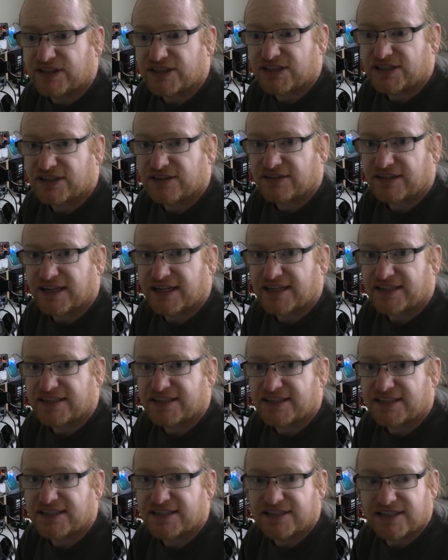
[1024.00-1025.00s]
is
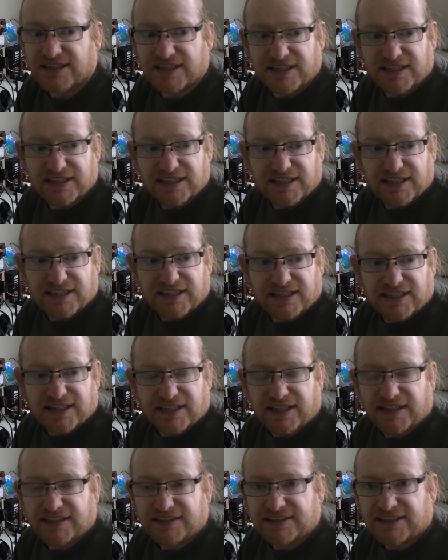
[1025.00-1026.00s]
located
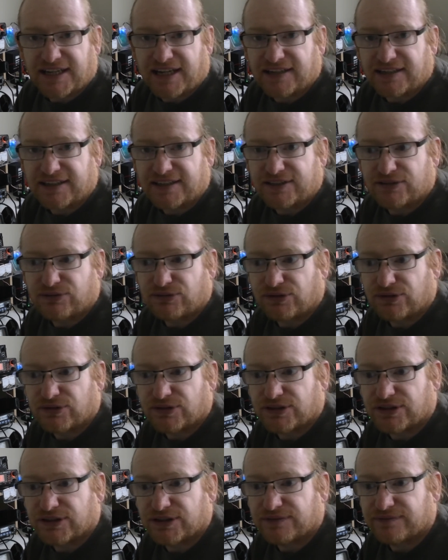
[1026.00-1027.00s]
at Stanley
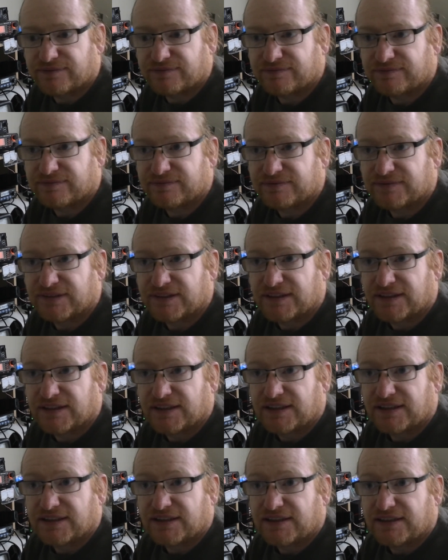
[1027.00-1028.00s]
Crook,
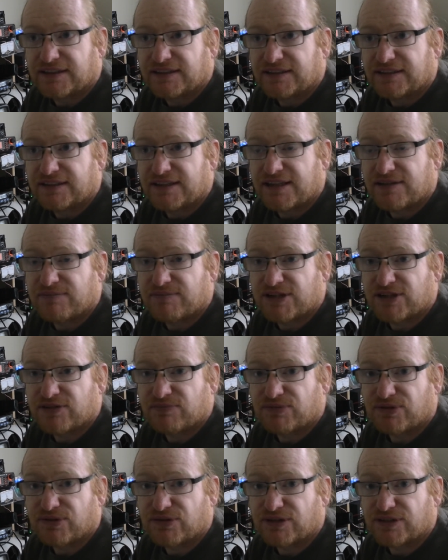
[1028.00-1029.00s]
near the
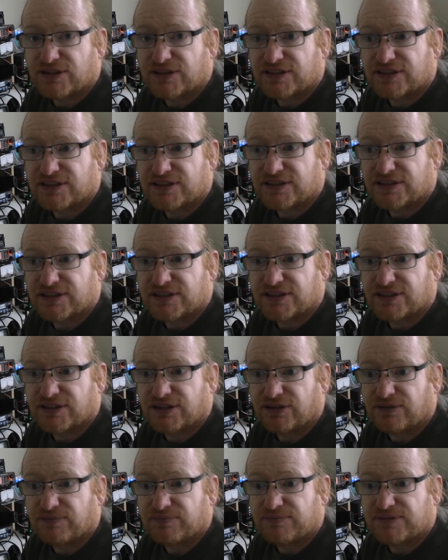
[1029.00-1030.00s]
Bishop Auckland
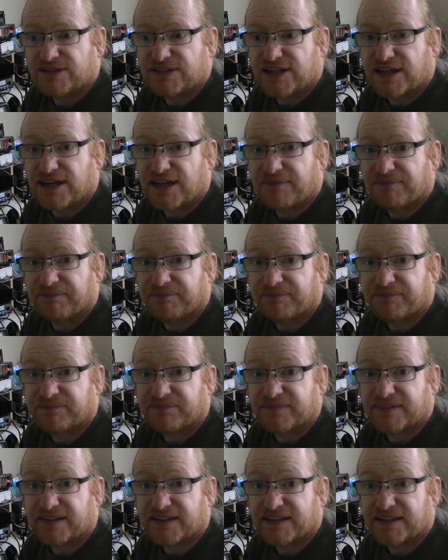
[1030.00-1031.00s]
Club's
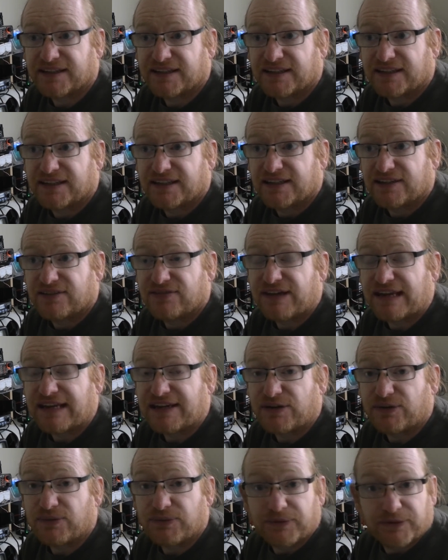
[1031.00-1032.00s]

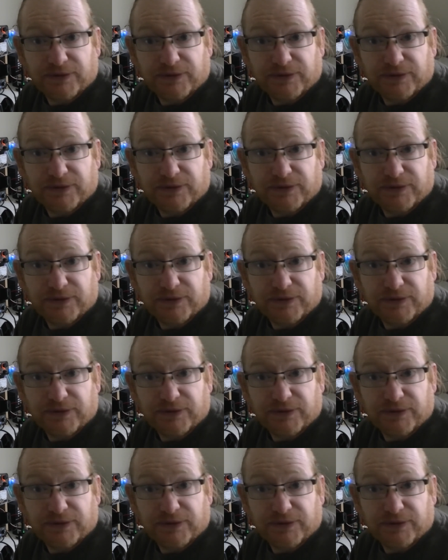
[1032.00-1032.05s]
venue.